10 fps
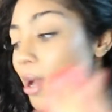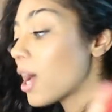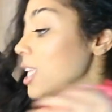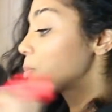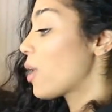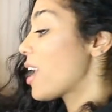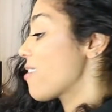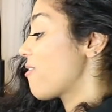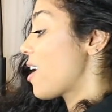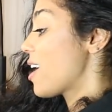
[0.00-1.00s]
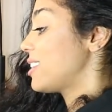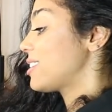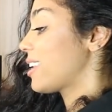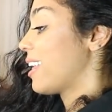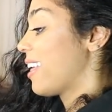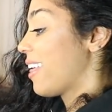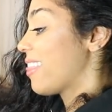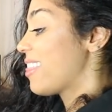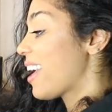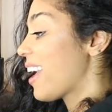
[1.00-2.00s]
you guys, but I find
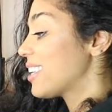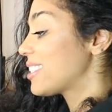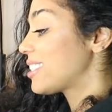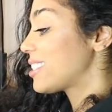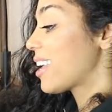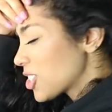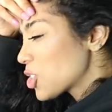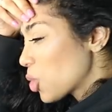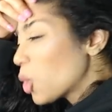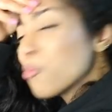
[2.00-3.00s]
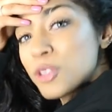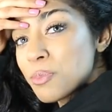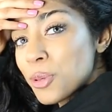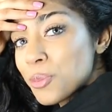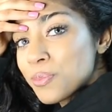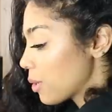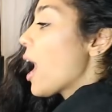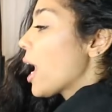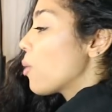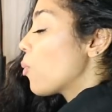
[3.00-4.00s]
this just uncomfortable.
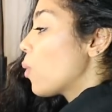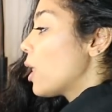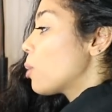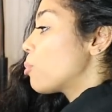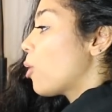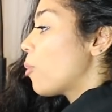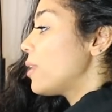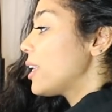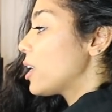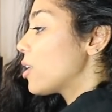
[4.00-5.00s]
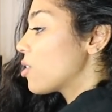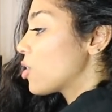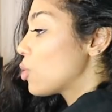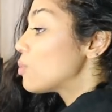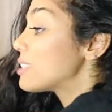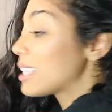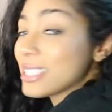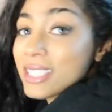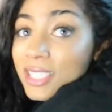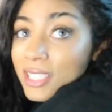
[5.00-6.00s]
I will probably use
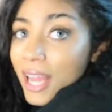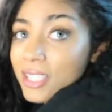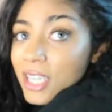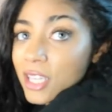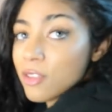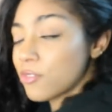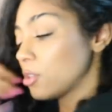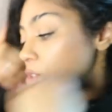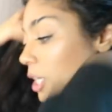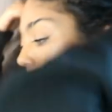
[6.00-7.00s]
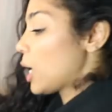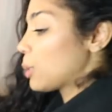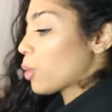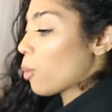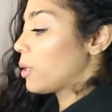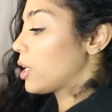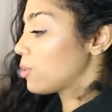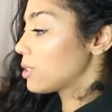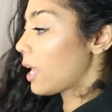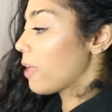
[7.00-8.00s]
this stand in the future. I'll probably
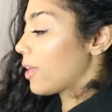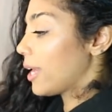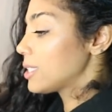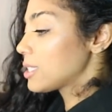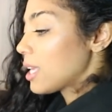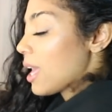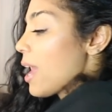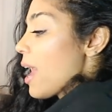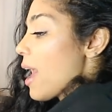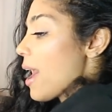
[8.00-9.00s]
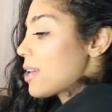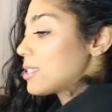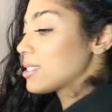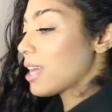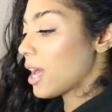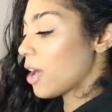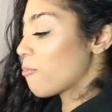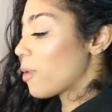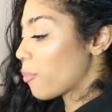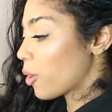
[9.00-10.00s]
use it like this and
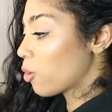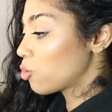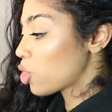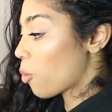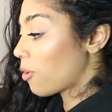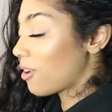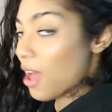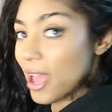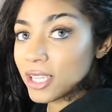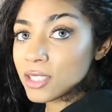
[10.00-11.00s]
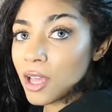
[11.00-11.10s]
have my Pro Controller like